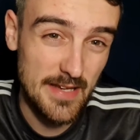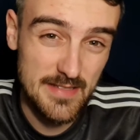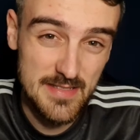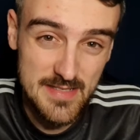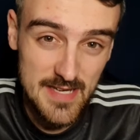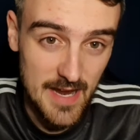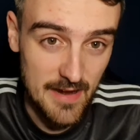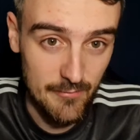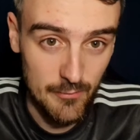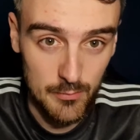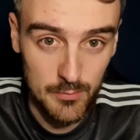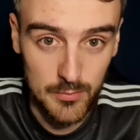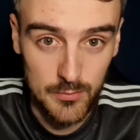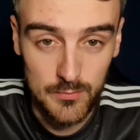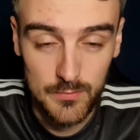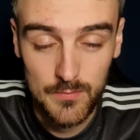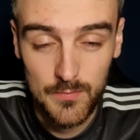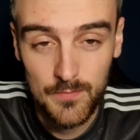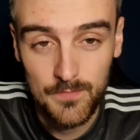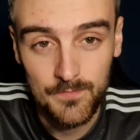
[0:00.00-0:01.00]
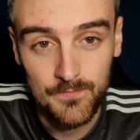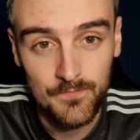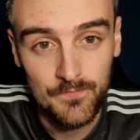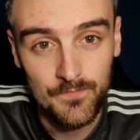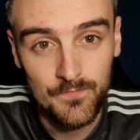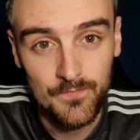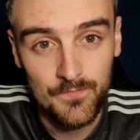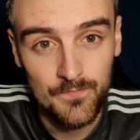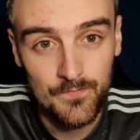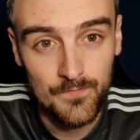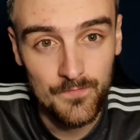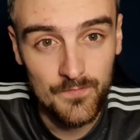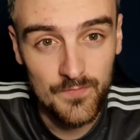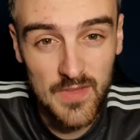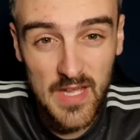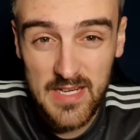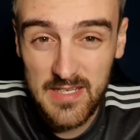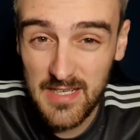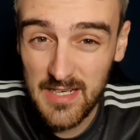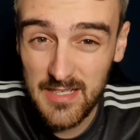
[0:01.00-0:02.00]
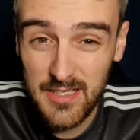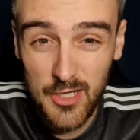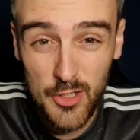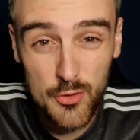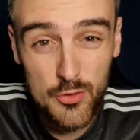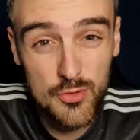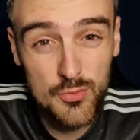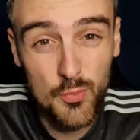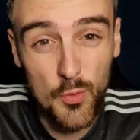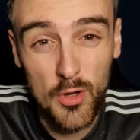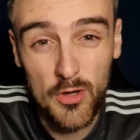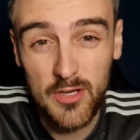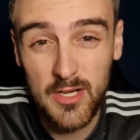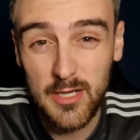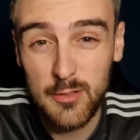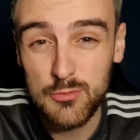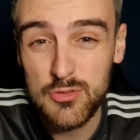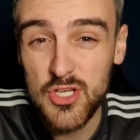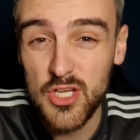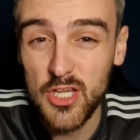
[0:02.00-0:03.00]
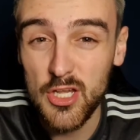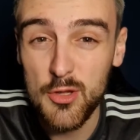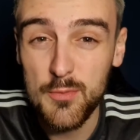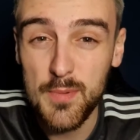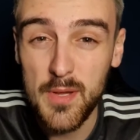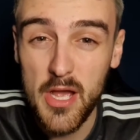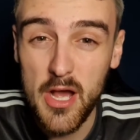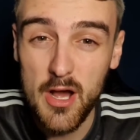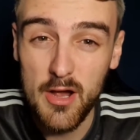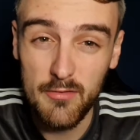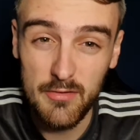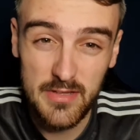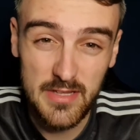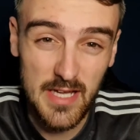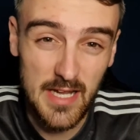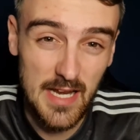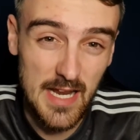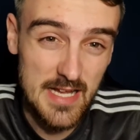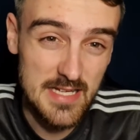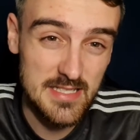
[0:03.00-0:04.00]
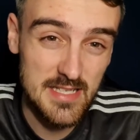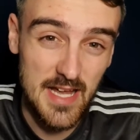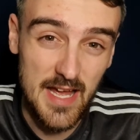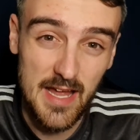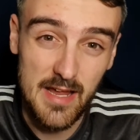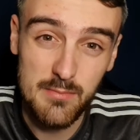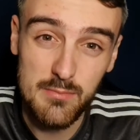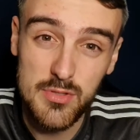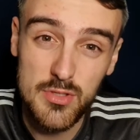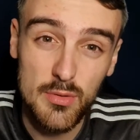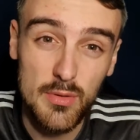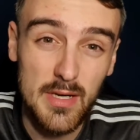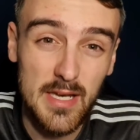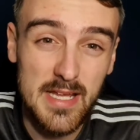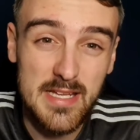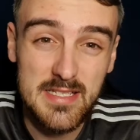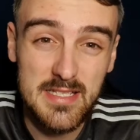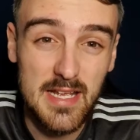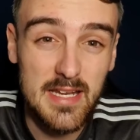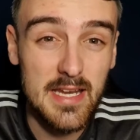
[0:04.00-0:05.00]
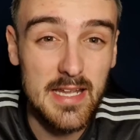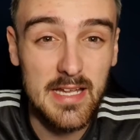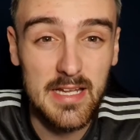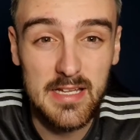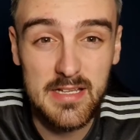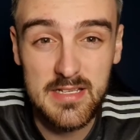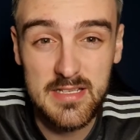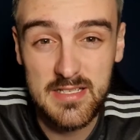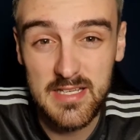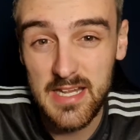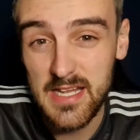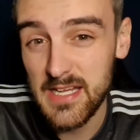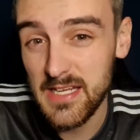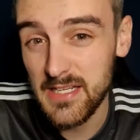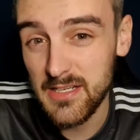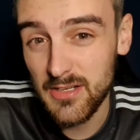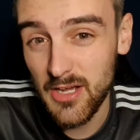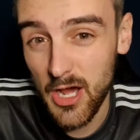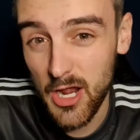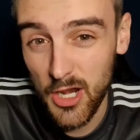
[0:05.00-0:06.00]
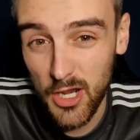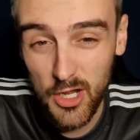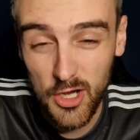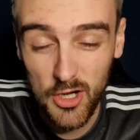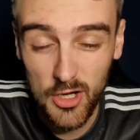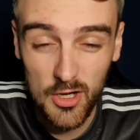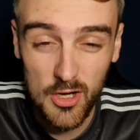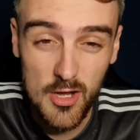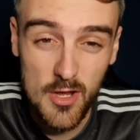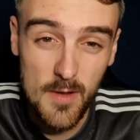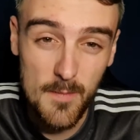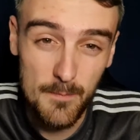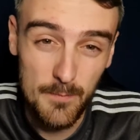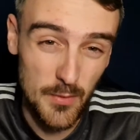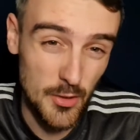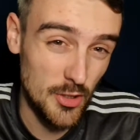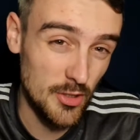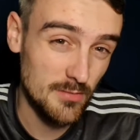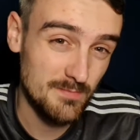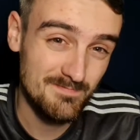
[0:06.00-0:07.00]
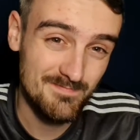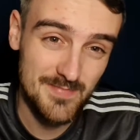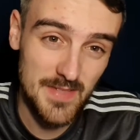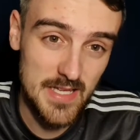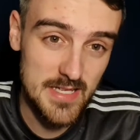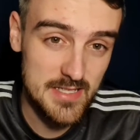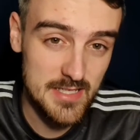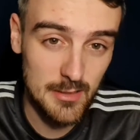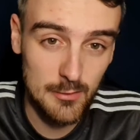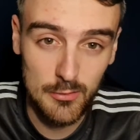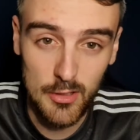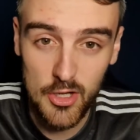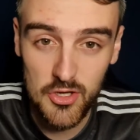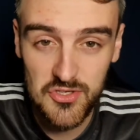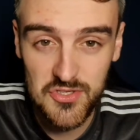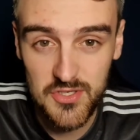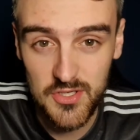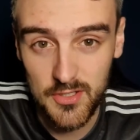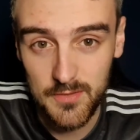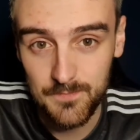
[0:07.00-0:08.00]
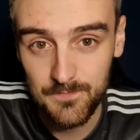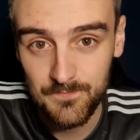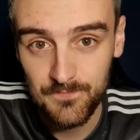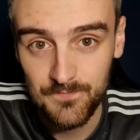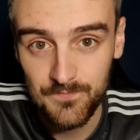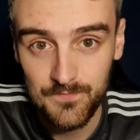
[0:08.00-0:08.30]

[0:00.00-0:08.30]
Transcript: is terrible. They did lose 1-0 to QPR in their last game, so at least they didn't concede a lot, but they still lost it.